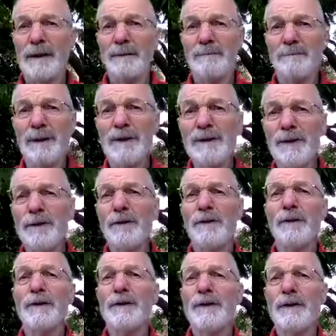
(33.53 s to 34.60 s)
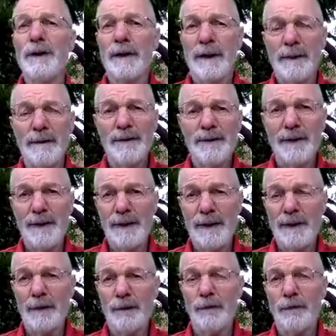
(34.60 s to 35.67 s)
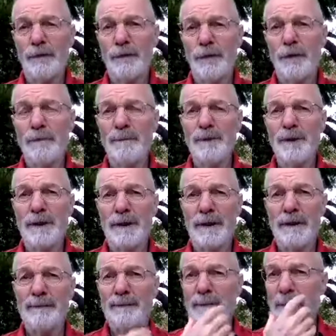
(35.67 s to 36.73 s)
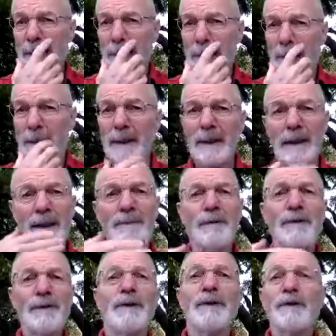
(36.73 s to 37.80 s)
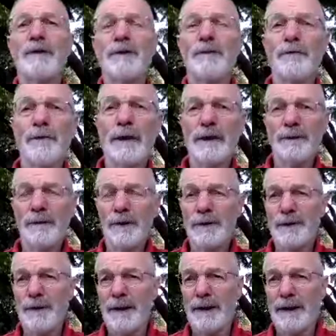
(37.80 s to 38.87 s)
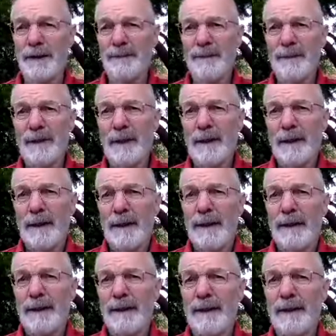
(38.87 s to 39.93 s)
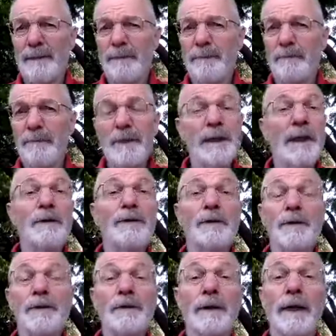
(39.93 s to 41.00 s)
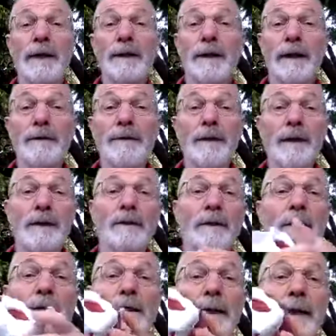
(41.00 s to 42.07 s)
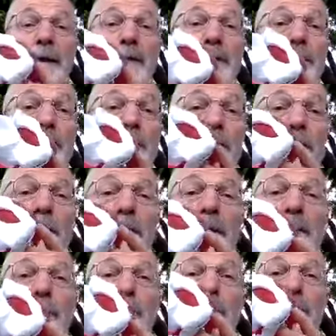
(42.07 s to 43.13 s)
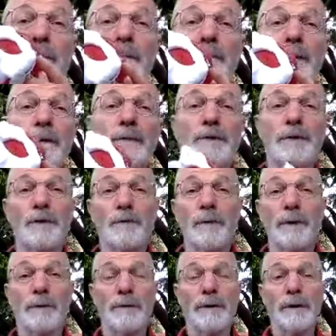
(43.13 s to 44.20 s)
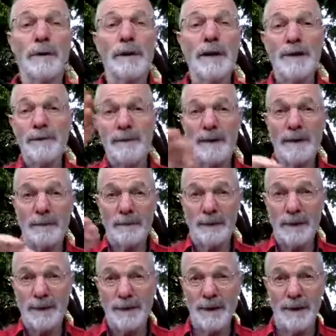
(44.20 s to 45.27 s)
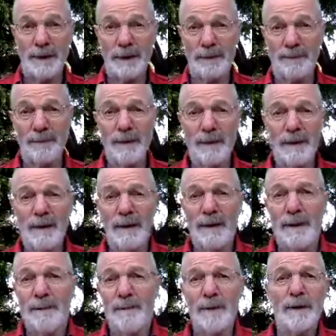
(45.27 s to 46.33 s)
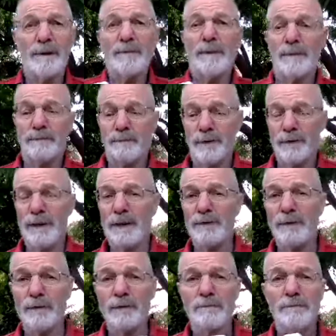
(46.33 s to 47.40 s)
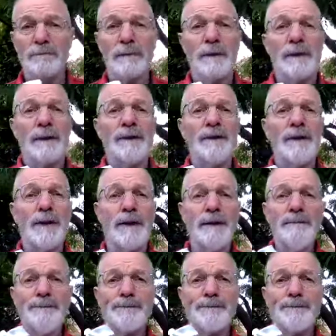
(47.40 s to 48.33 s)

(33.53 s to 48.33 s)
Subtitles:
best to do this sitting in a firm chair, and come to sit to the front of the chair. You can do this lying down. You can lie down and do a rocking movement of the pelvis as well, with your knees bent up, feet standing. But I'm going to pretend you're sitting.